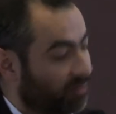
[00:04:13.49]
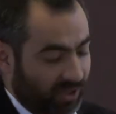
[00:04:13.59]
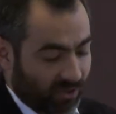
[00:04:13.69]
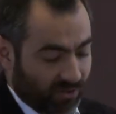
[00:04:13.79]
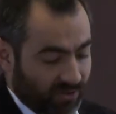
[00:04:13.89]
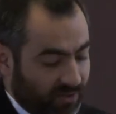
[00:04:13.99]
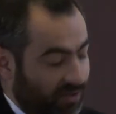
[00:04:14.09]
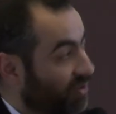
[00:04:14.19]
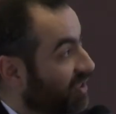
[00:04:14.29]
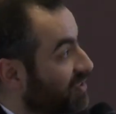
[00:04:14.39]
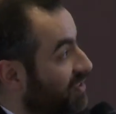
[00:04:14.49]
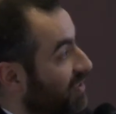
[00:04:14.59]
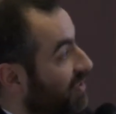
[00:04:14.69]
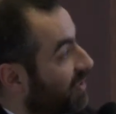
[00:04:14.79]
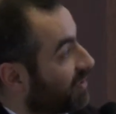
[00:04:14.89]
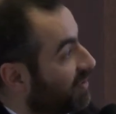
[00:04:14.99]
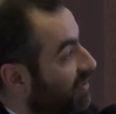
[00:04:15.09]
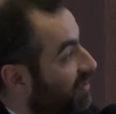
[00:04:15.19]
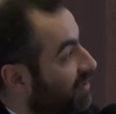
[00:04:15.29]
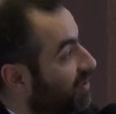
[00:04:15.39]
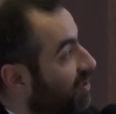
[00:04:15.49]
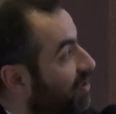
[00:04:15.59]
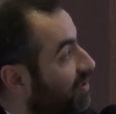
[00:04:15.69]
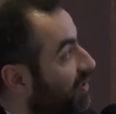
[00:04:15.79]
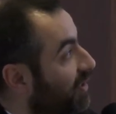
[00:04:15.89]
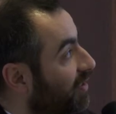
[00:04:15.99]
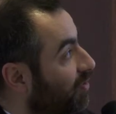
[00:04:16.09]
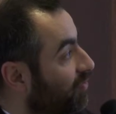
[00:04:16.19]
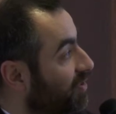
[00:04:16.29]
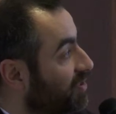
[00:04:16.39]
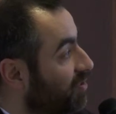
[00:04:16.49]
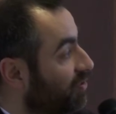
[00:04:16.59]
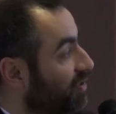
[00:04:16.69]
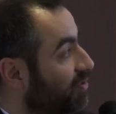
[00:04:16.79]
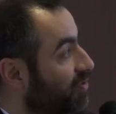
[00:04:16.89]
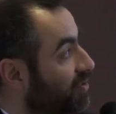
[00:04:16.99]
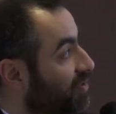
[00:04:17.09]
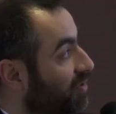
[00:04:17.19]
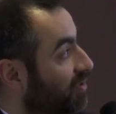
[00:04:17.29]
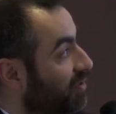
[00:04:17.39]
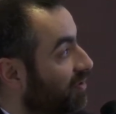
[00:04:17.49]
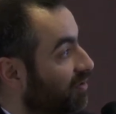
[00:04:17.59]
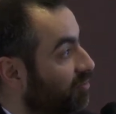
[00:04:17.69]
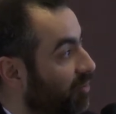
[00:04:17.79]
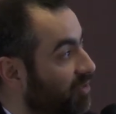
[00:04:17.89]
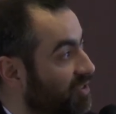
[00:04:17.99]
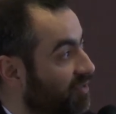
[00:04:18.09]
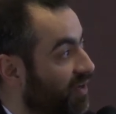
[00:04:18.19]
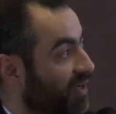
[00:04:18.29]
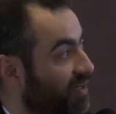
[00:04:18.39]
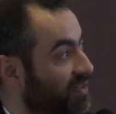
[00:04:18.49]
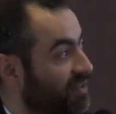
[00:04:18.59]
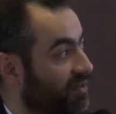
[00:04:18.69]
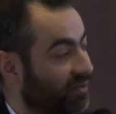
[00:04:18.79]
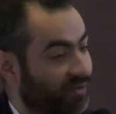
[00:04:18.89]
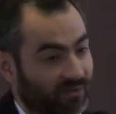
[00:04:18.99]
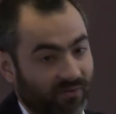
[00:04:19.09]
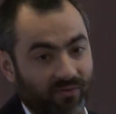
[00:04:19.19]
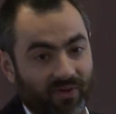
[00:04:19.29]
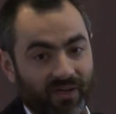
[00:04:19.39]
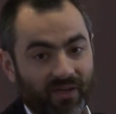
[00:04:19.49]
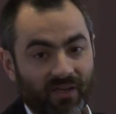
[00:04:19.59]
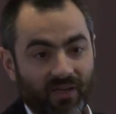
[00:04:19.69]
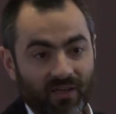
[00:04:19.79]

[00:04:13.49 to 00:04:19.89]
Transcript: because you can see that the character of this continuous public square is very